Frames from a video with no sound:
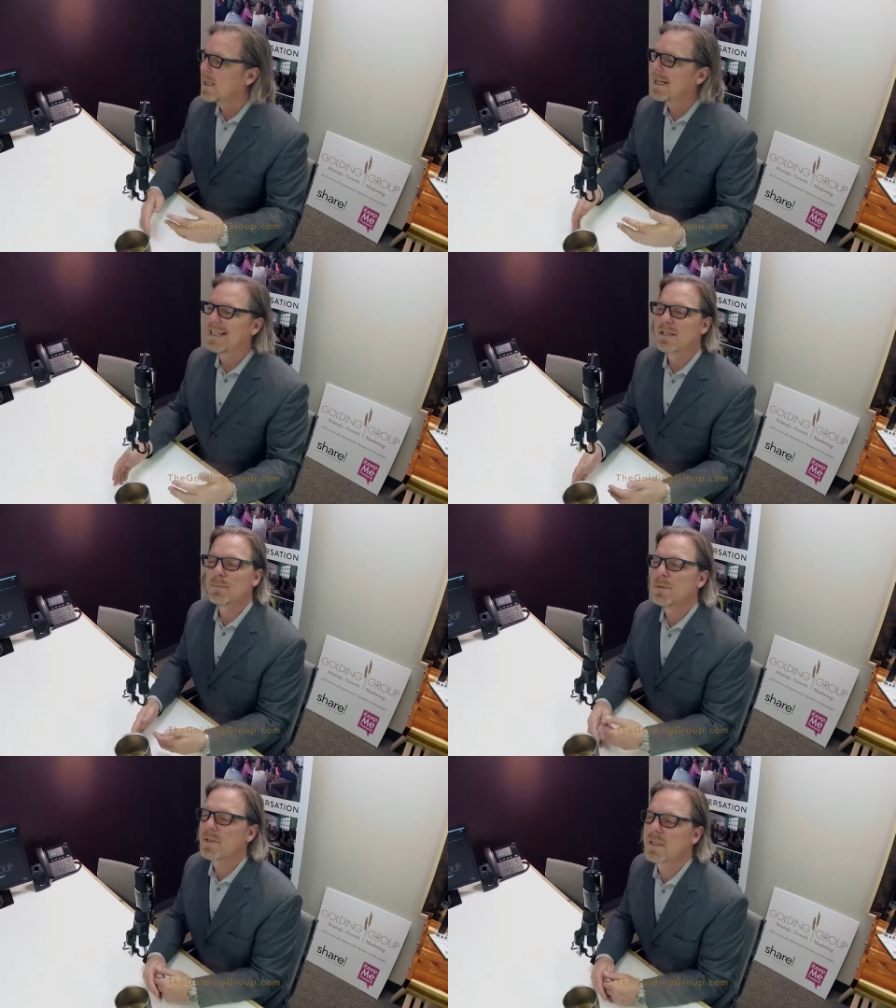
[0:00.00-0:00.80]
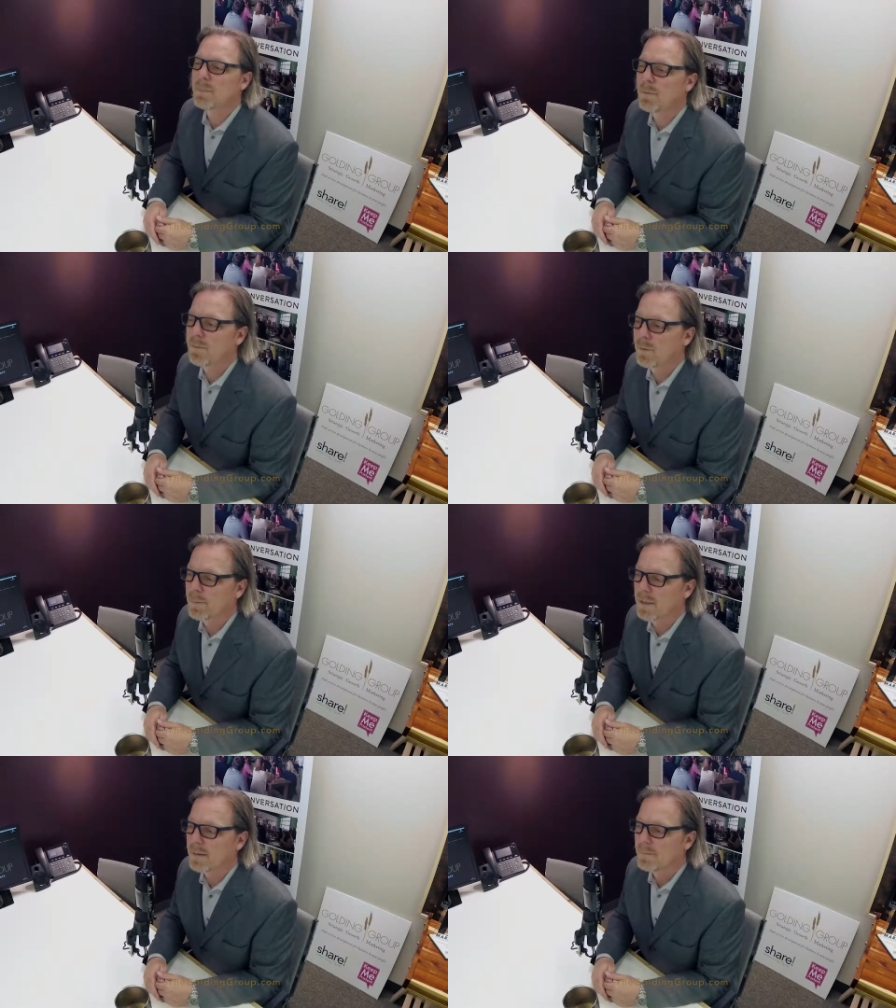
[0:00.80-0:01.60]
Right. It's a real simple
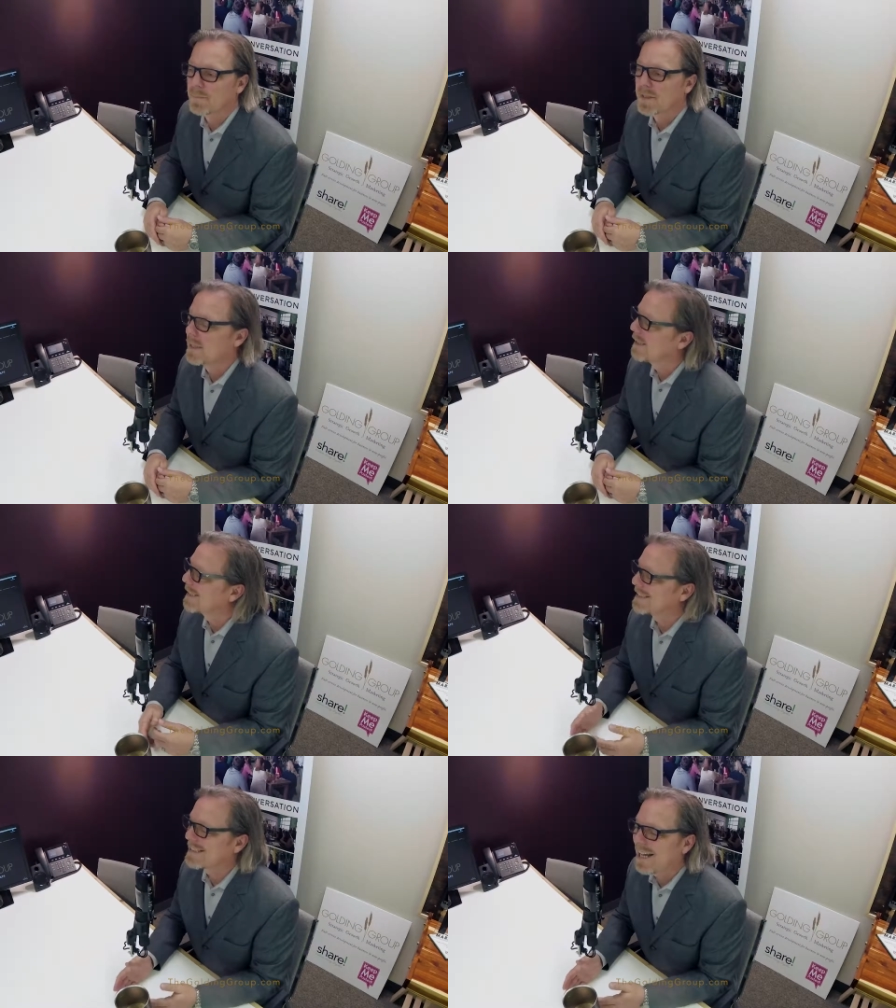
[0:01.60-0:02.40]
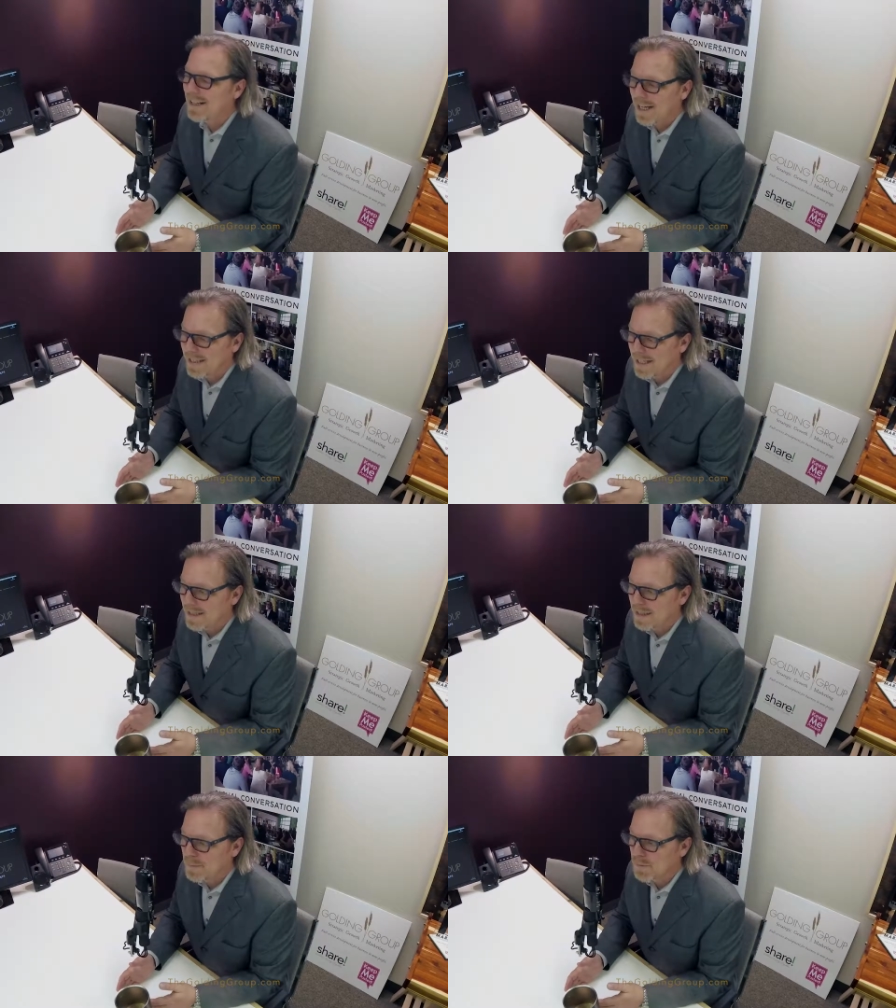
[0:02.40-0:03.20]
formula. Right. It's not like
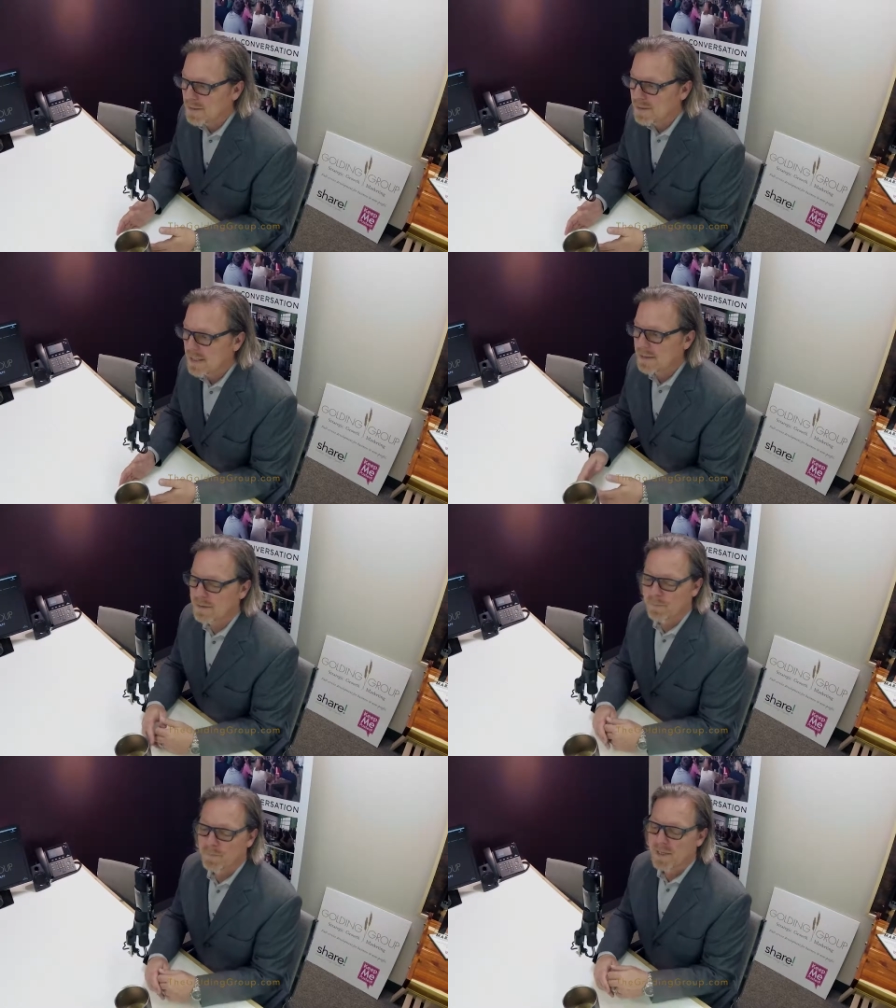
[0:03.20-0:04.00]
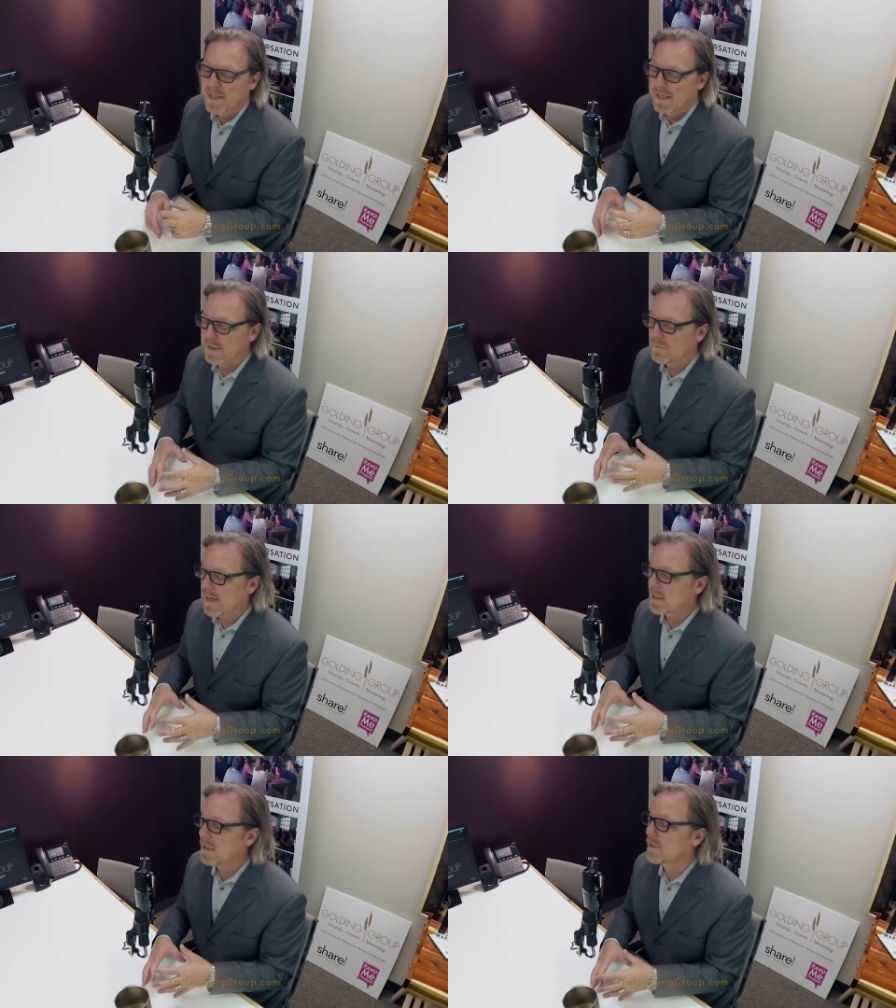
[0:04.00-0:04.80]
that anymore these days. Nope. And in
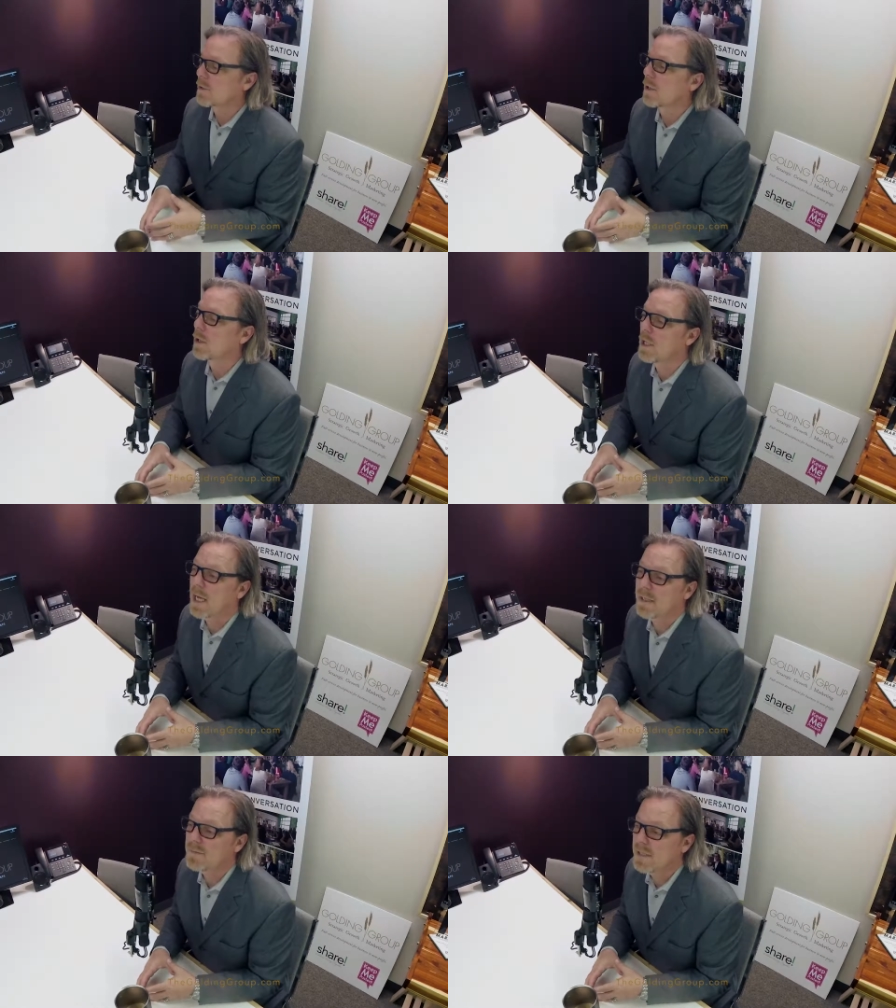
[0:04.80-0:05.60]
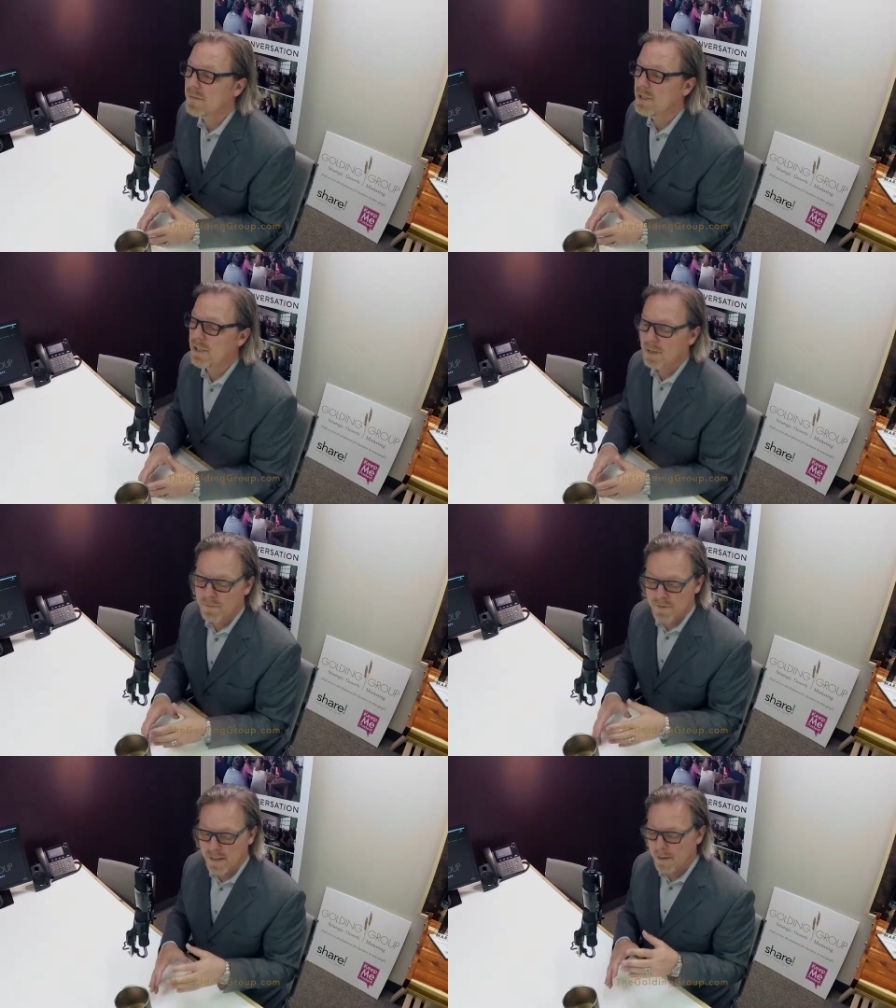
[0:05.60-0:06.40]
fact, uh, there are a lot of TV
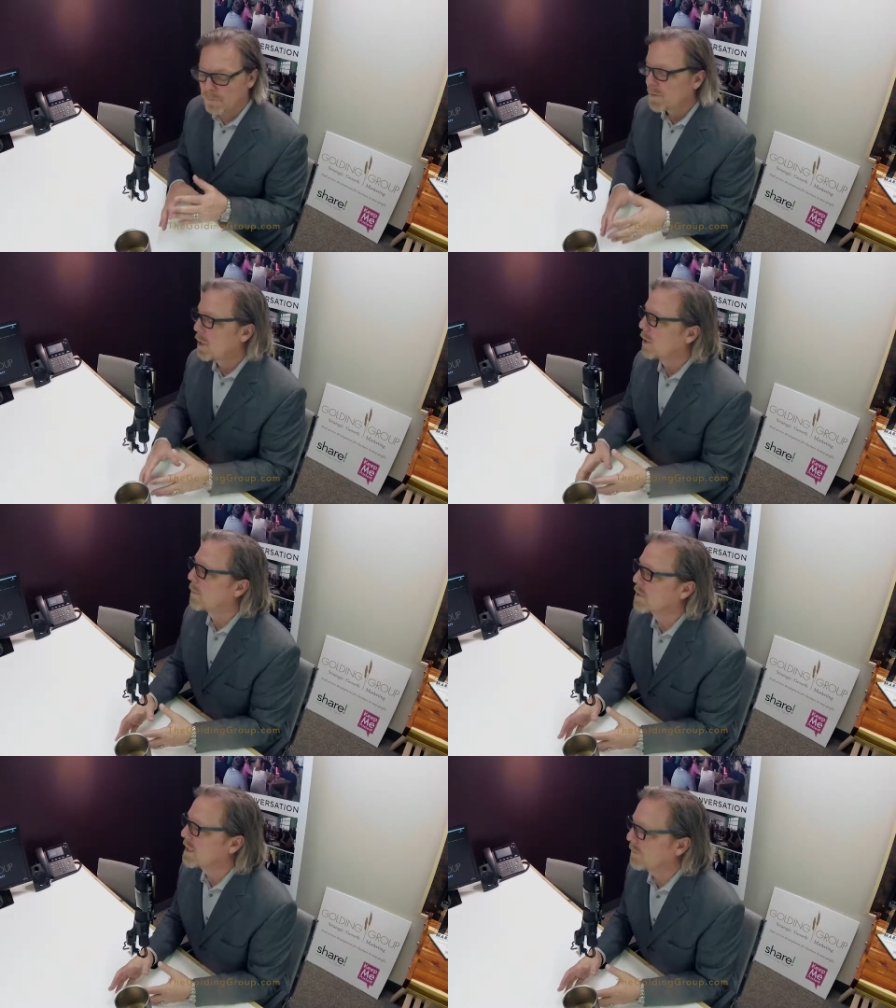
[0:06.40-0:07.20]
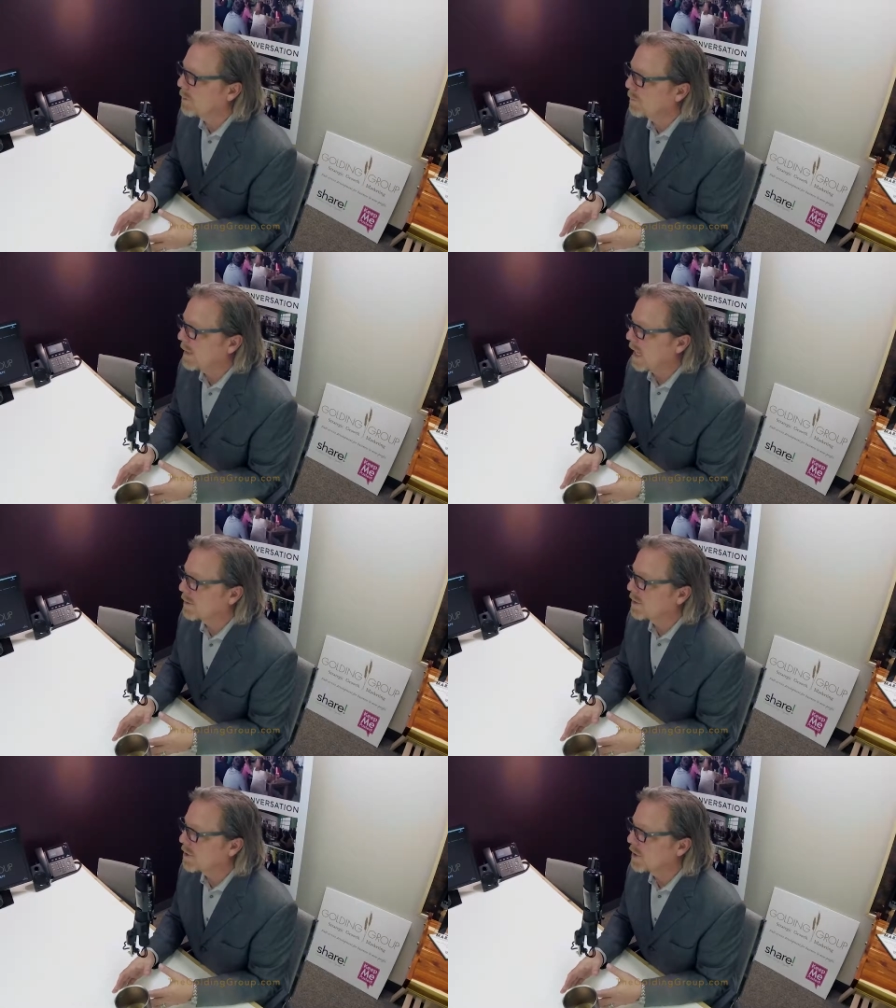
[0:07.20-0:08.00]
shows now, almost every
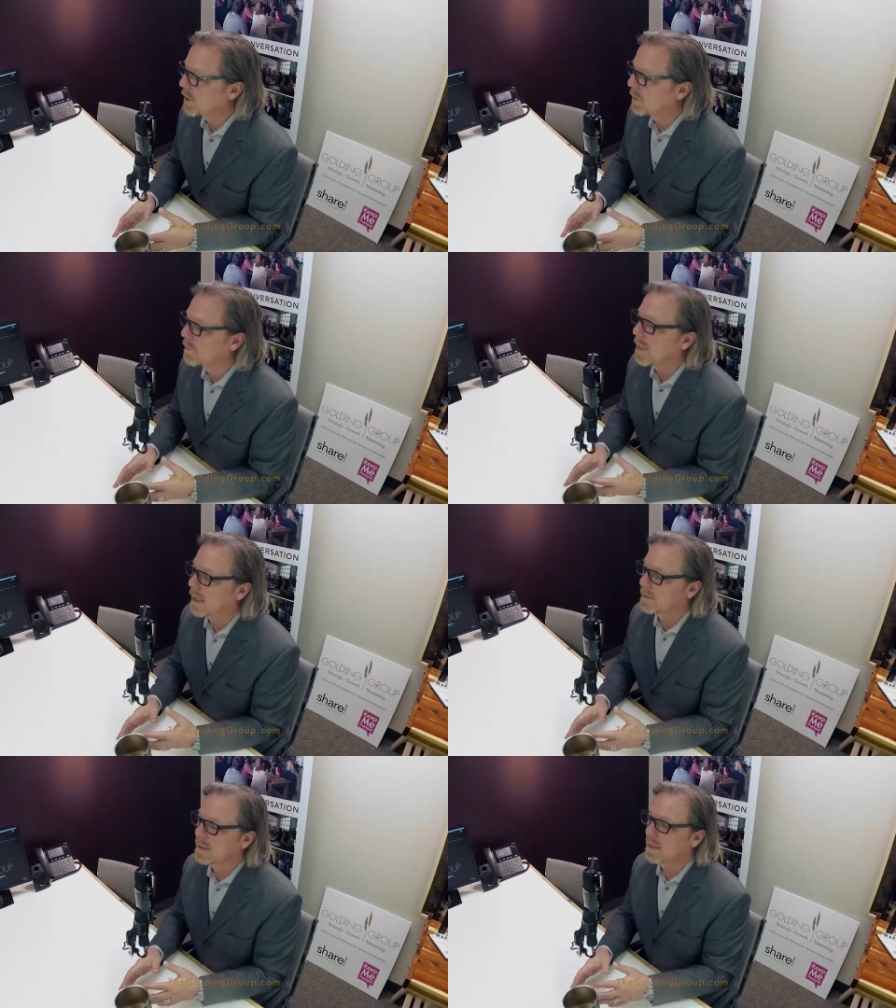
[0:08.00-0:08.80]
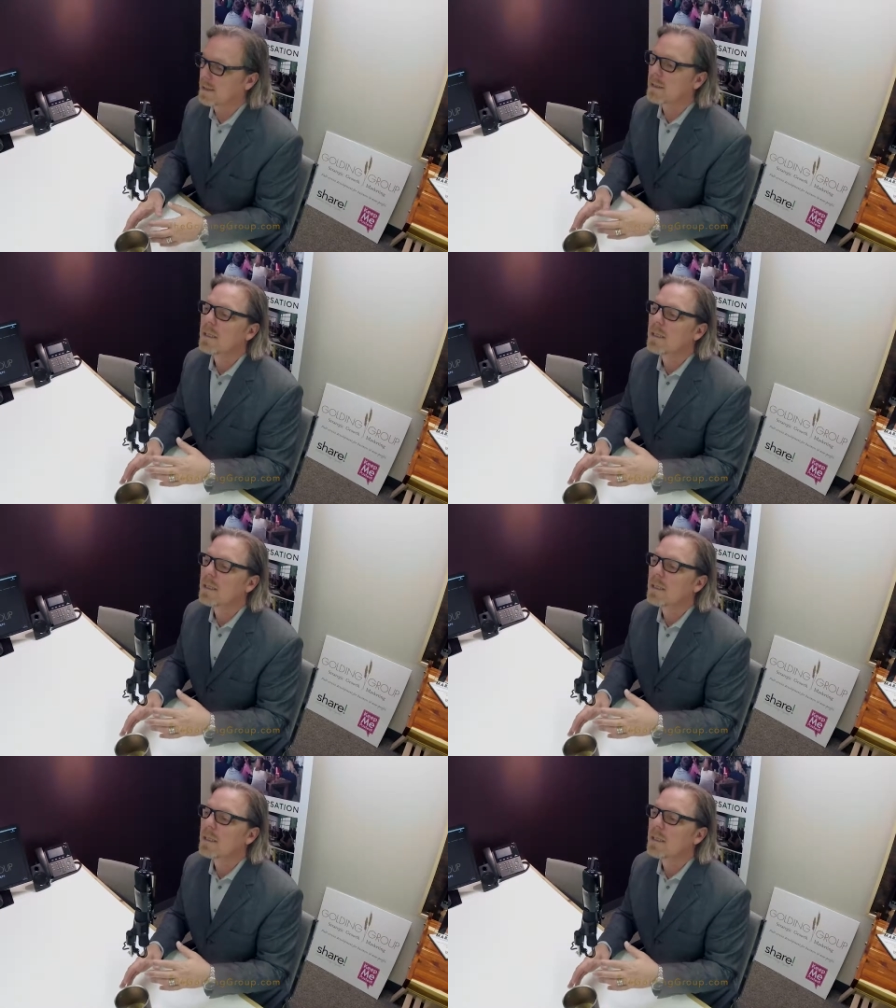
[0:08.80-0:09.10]
reality show out there.